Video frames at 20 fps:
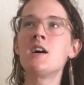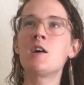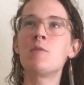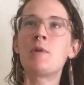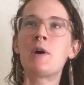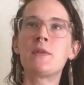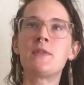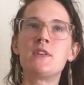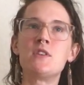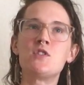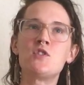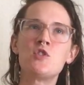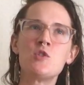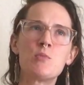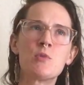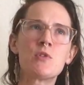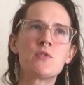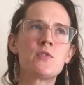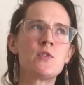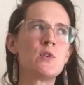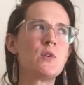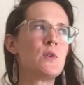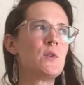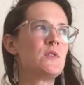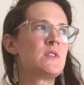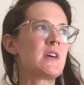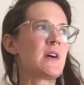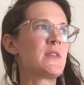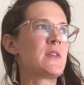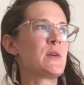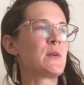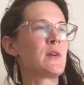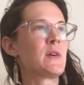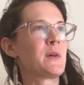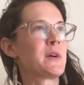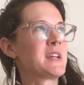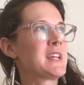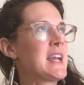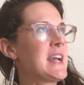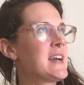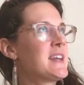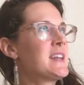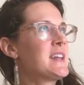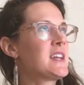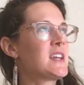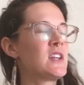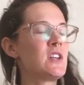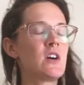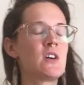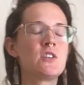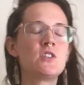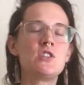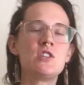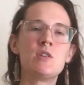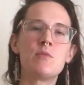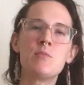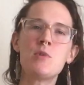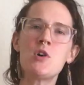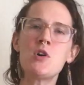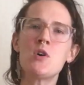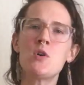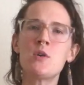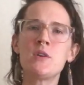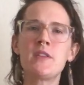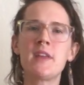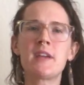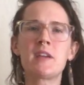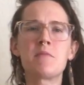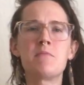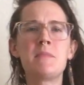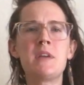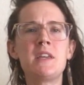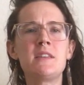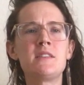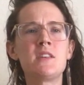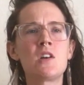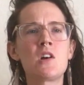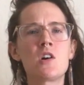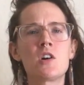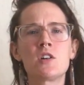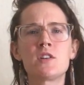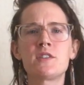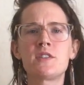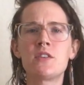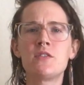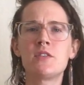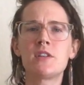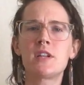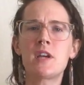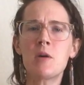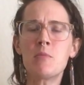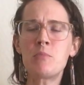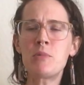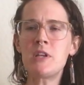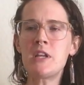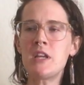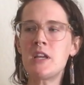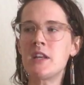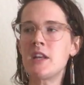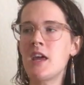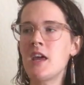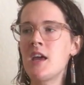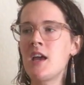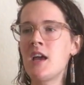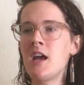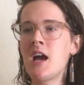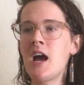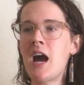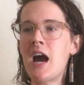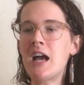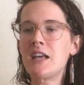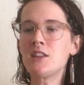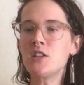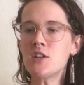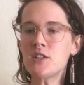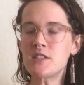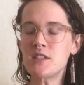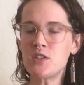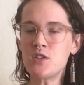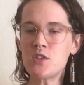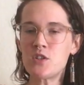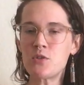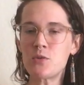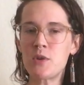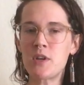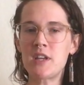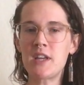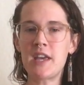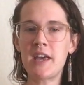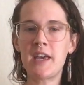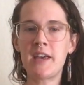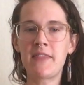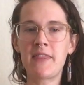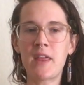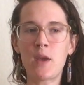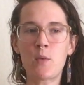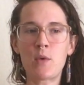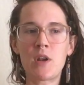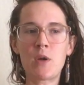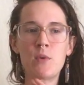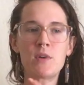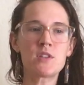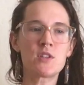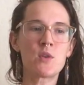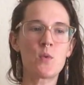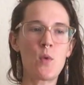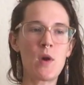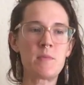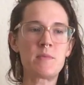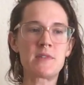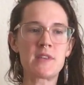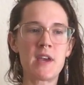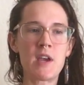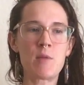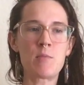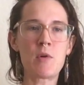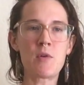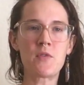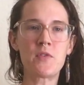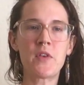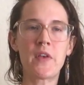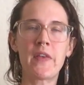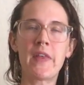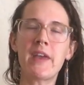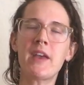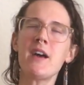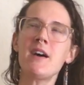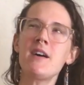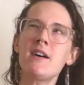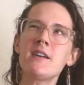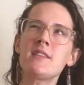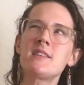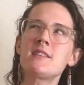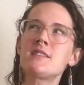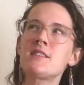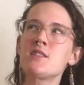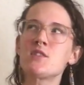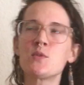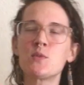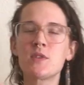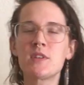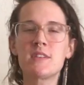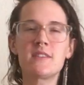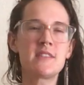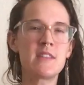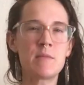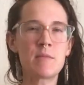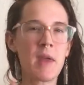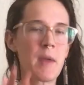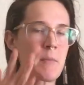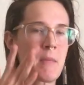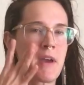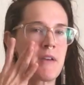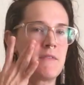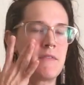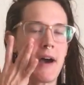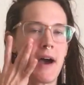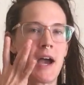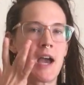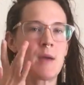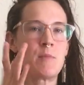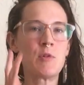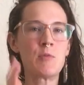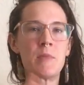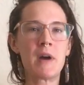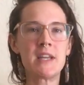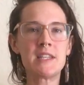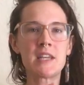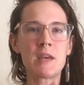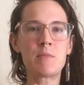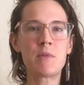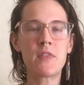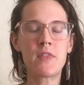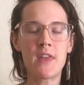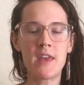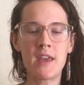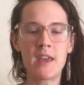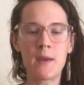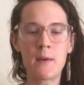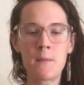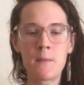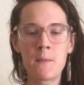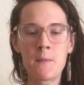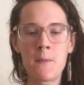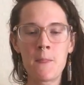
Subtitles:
about these superfoods, how they were organic and non-GMO and like amazing heart-centered company. And I looked into it, and like when I went to the website, I remember feeling like, this doesn't really seem like my vibe or my type of thing.